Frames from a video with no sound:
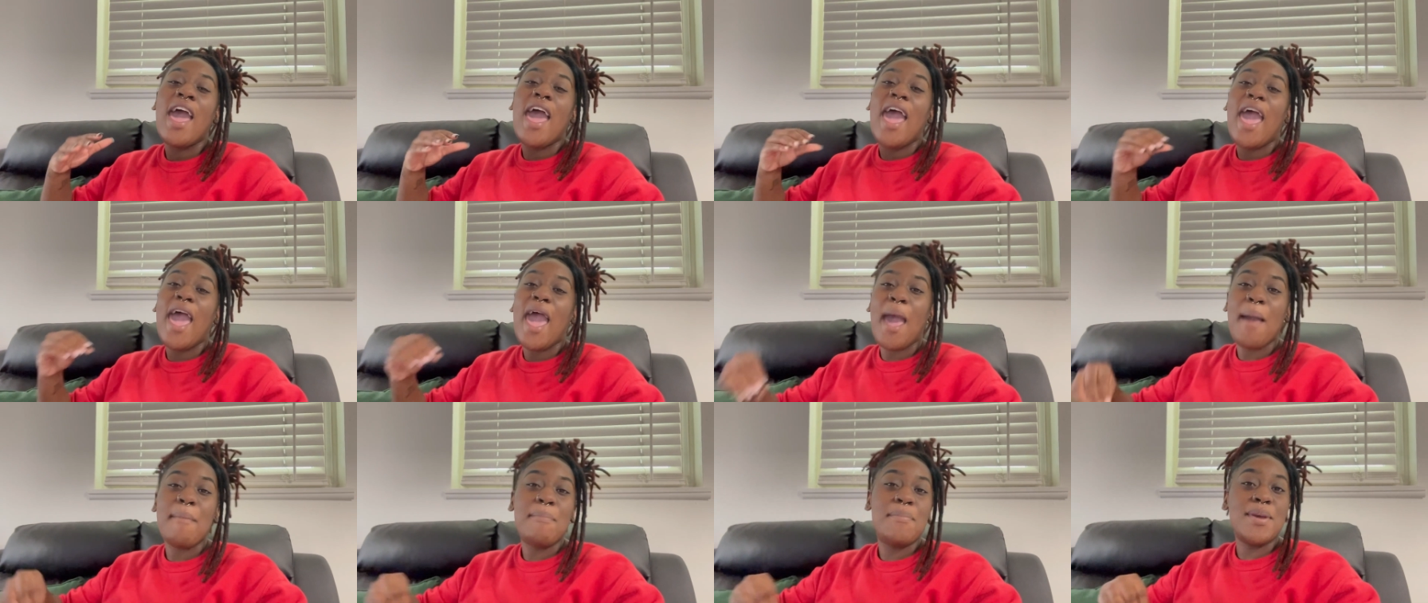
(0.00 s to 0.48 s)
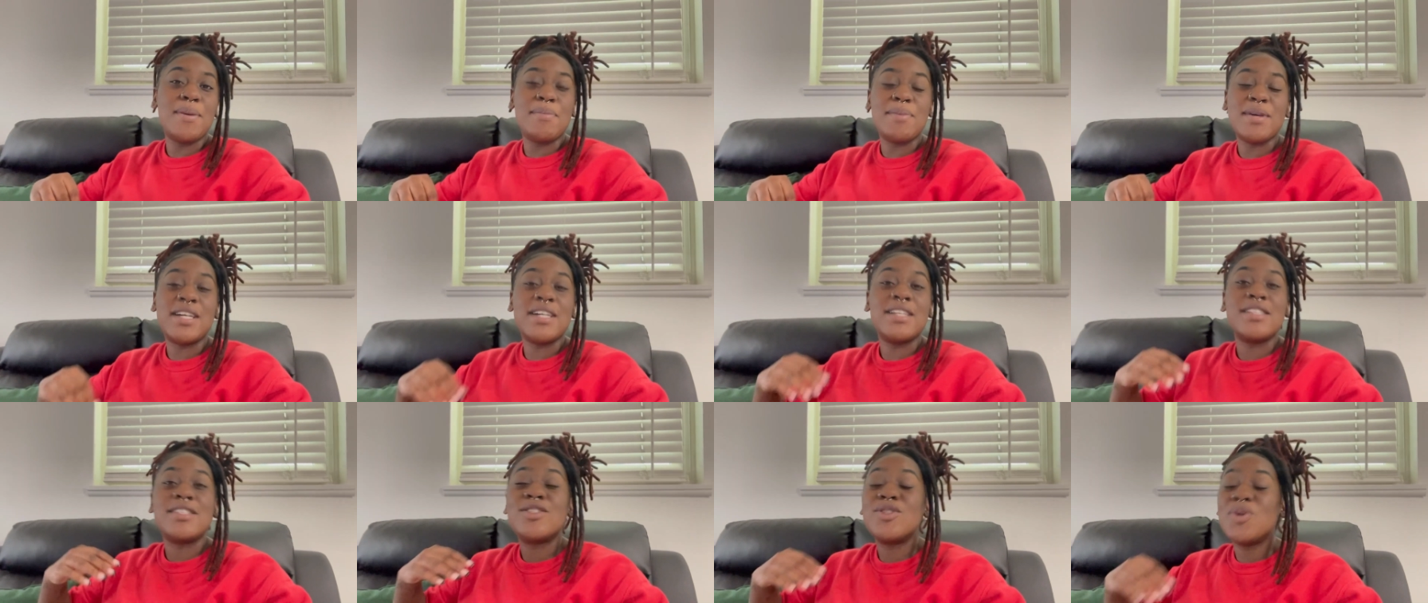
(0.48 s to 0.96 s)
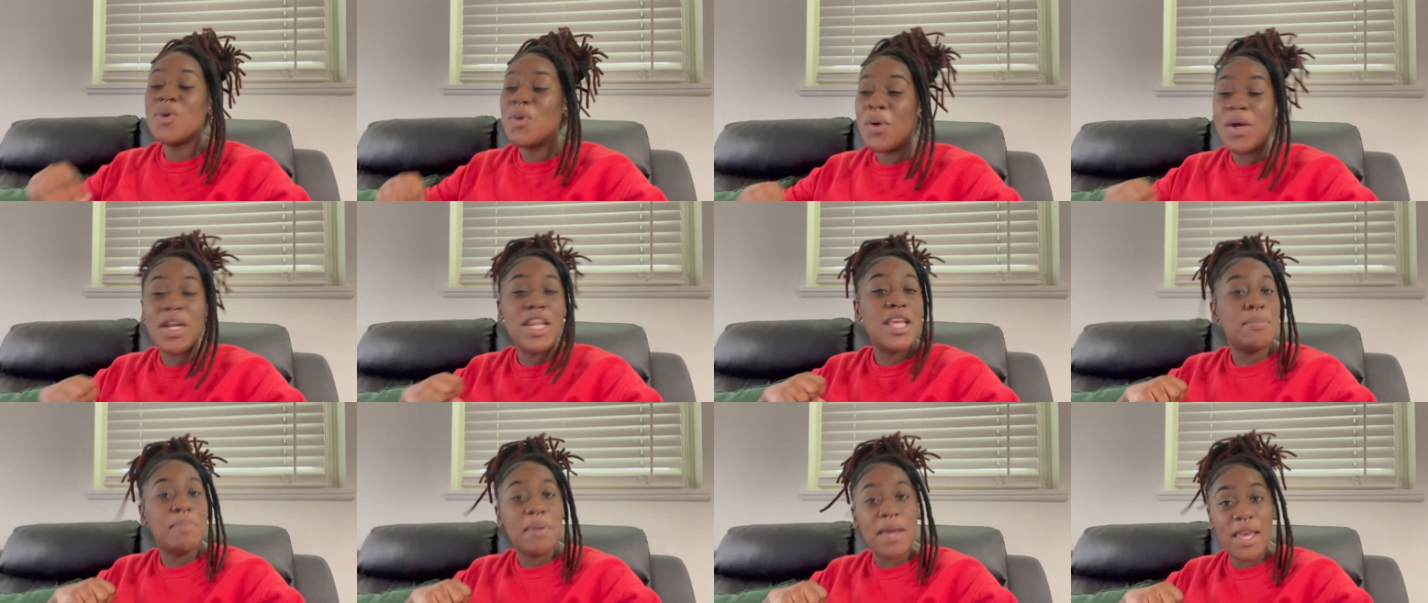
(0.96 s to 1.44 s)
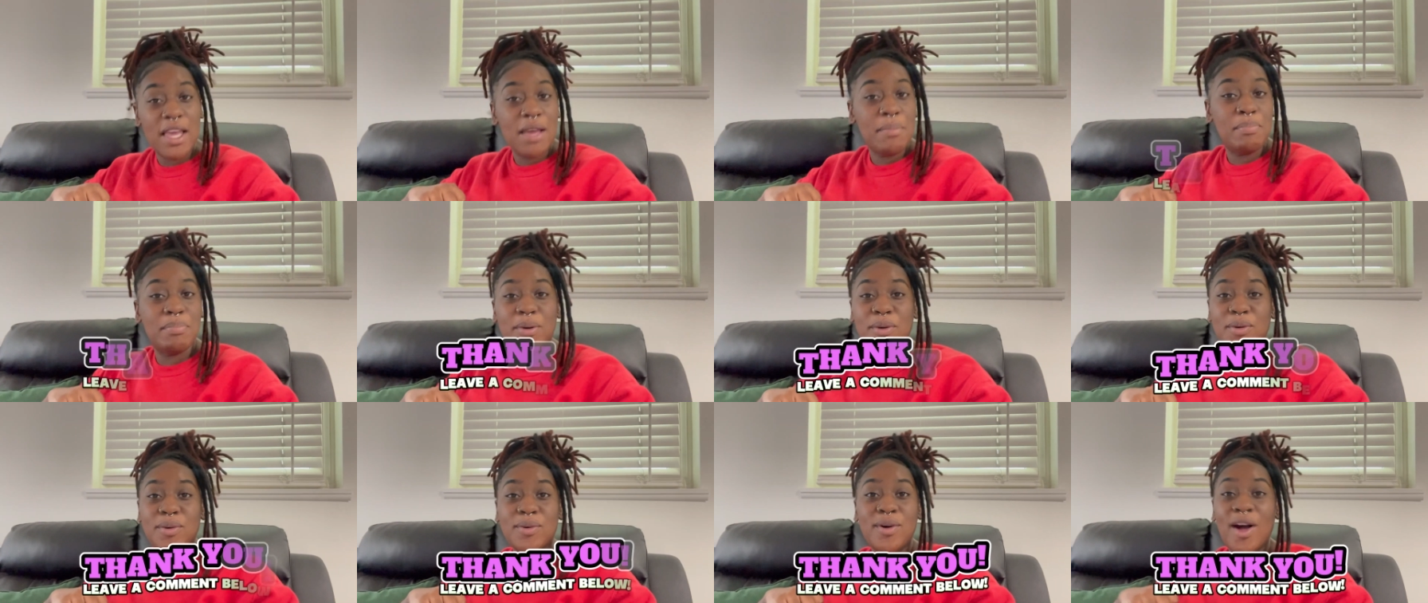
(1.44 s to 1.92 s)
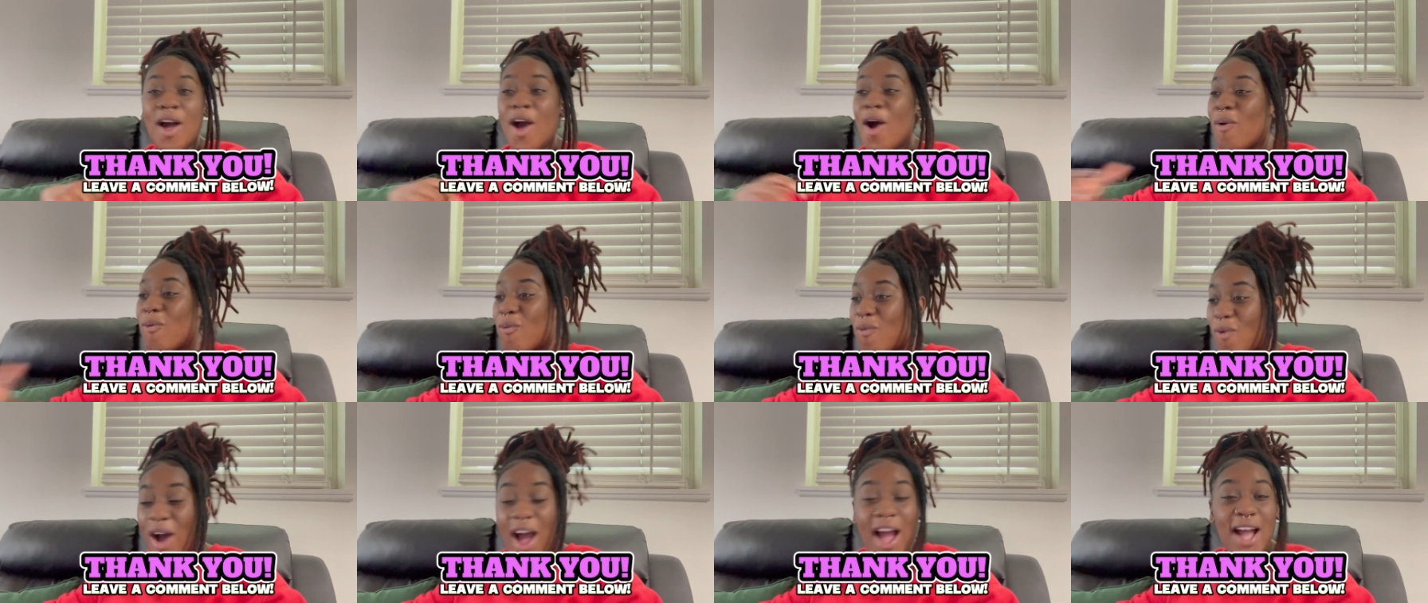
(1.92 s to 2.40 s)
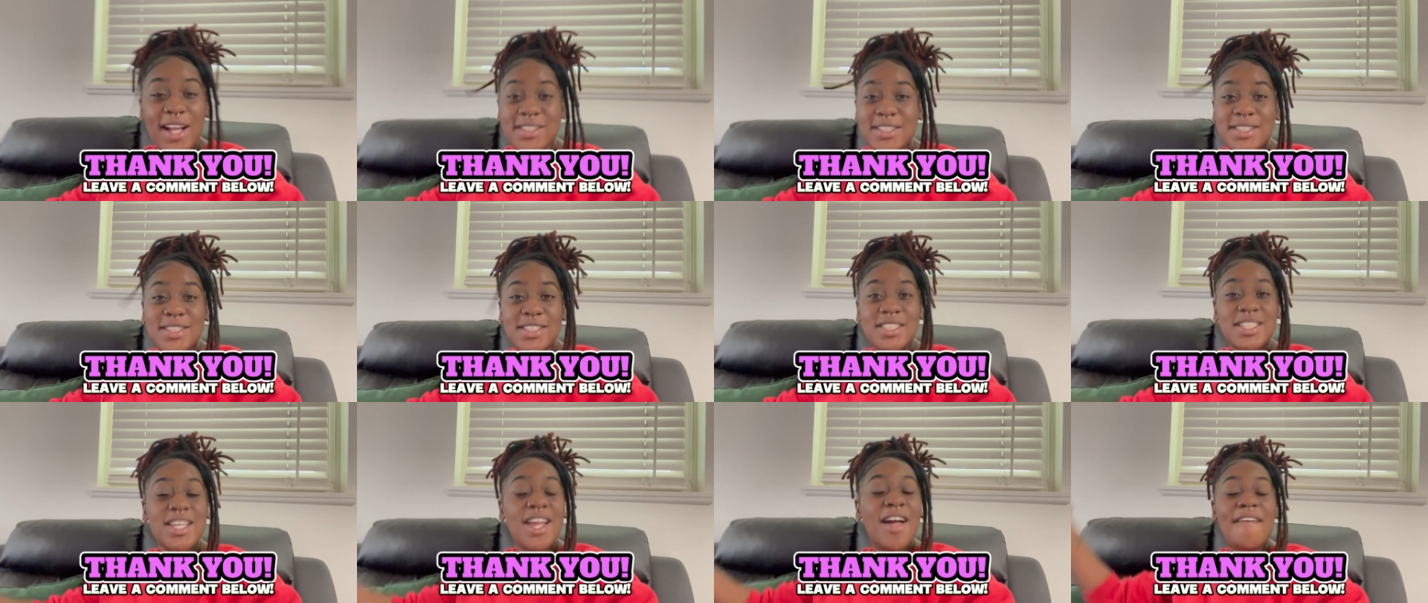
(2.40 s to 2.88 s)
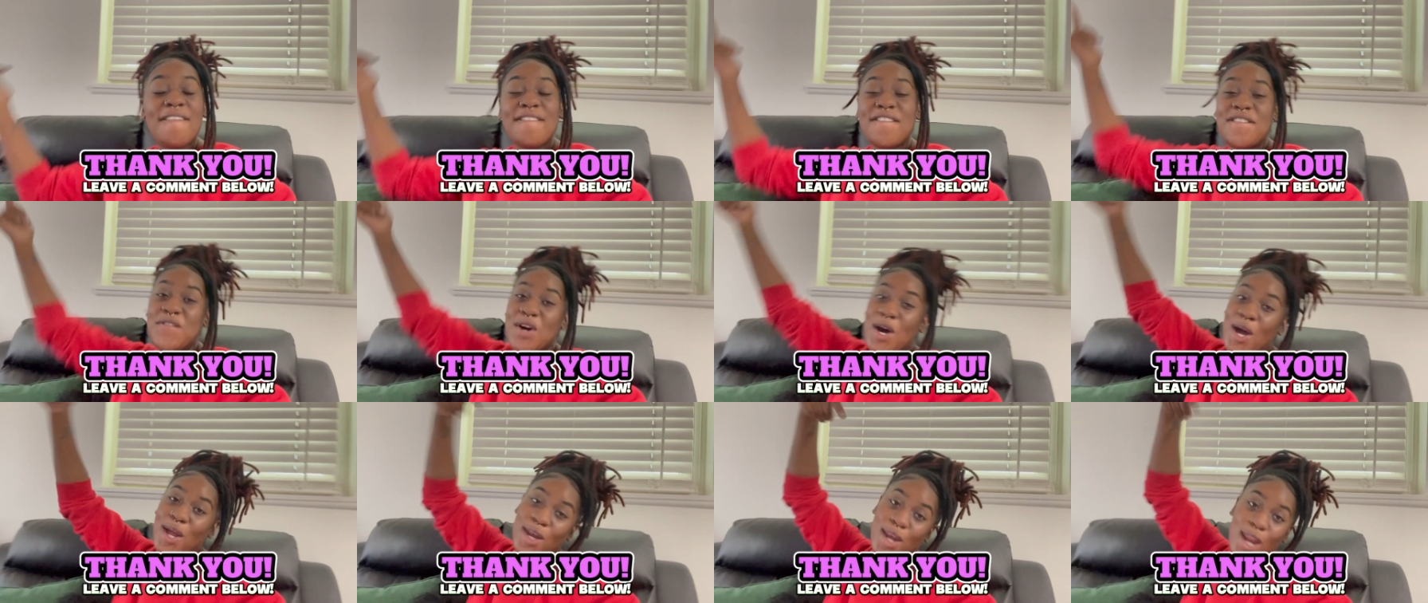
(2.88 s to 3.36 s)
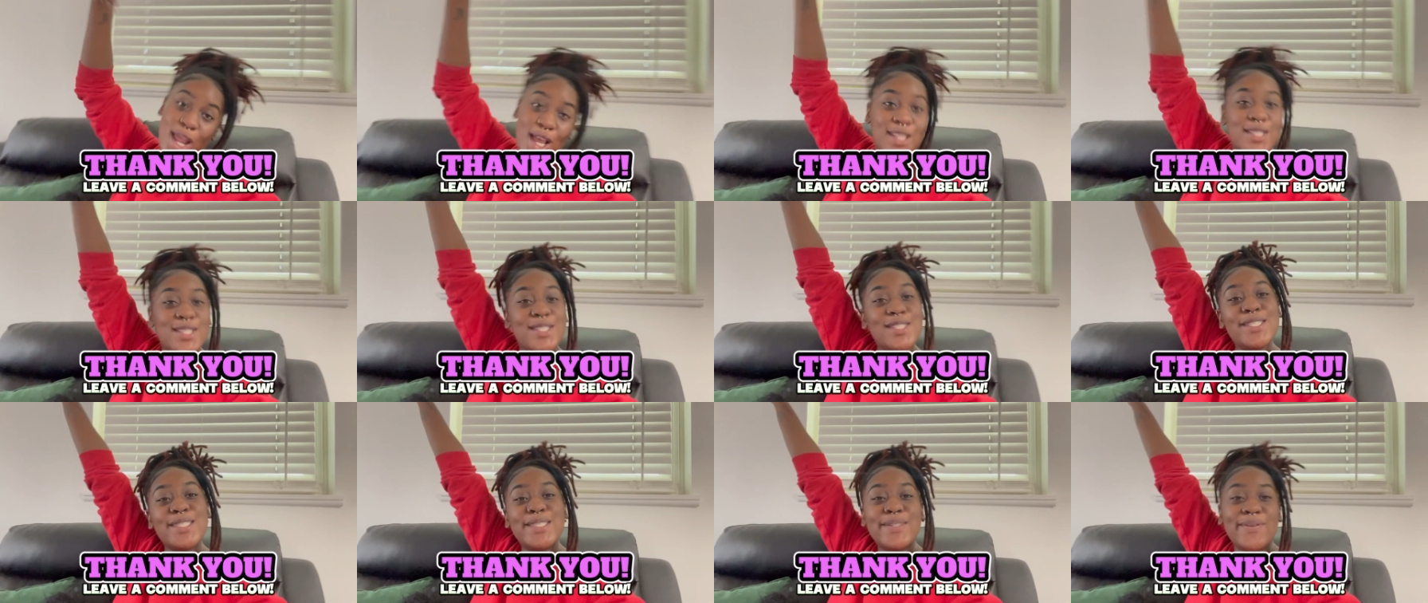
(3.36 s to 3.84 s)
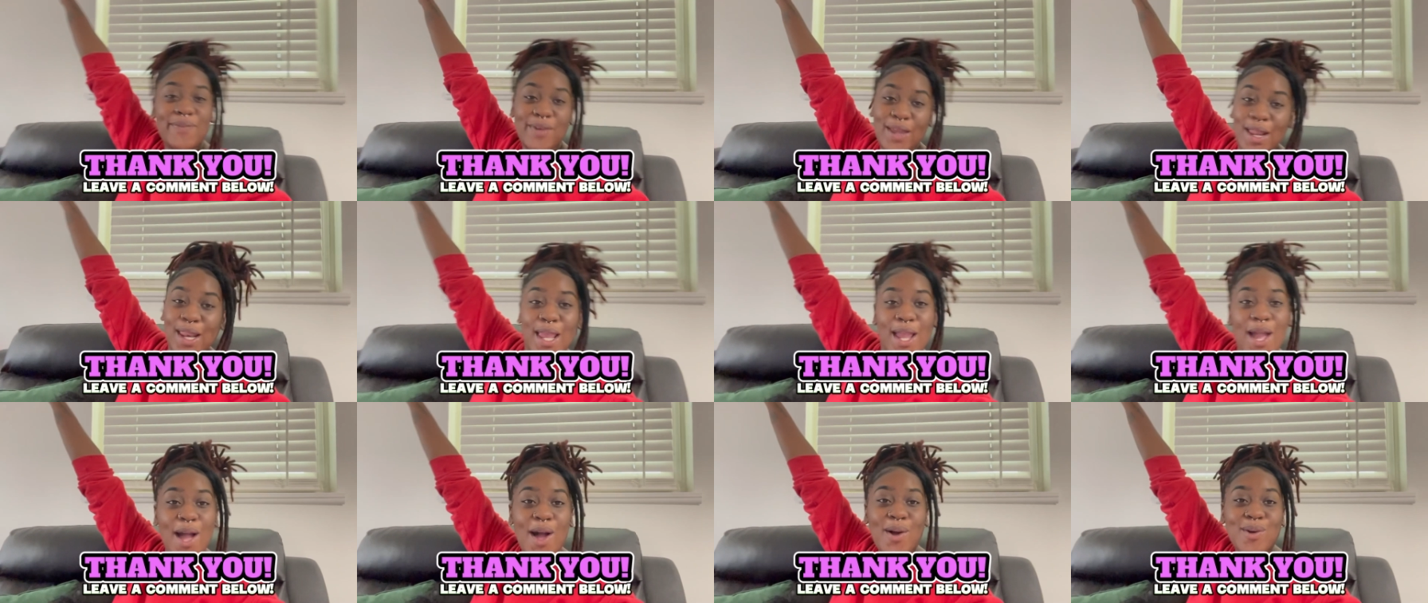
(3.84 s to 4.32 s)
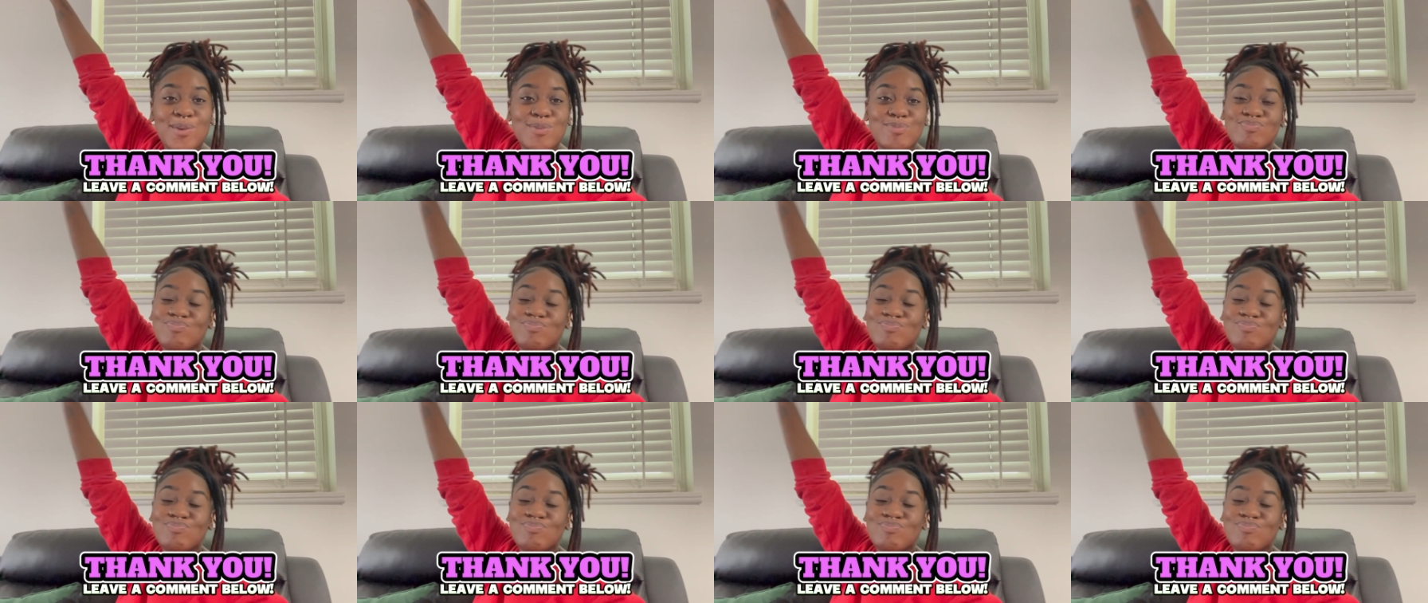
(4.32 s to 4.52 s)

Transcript: happy, because 20 people watched Vanessa's video.